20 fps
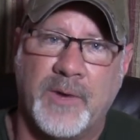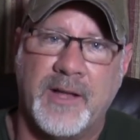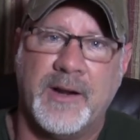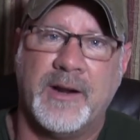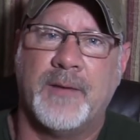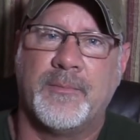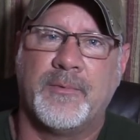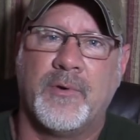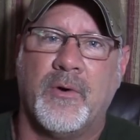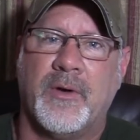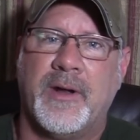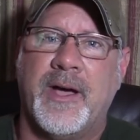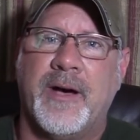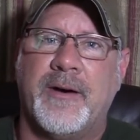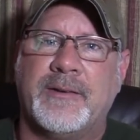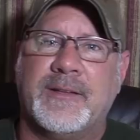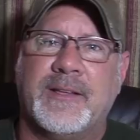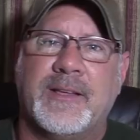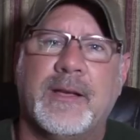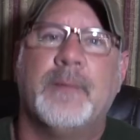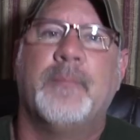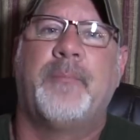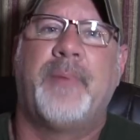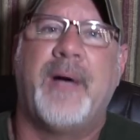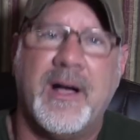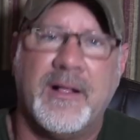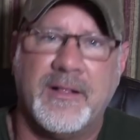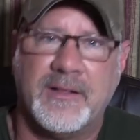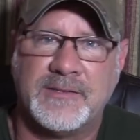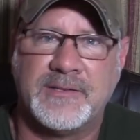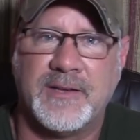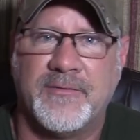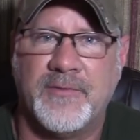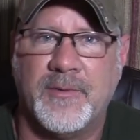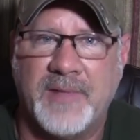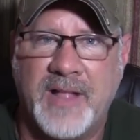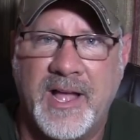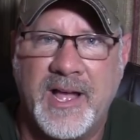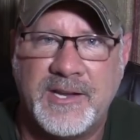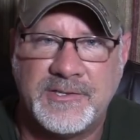We ended up going out and getting pallets of
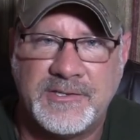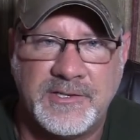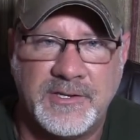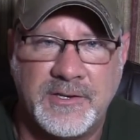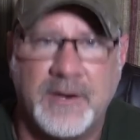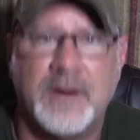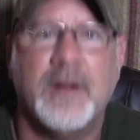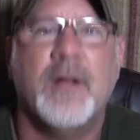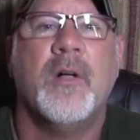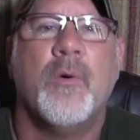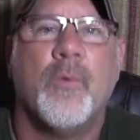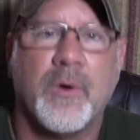them last year.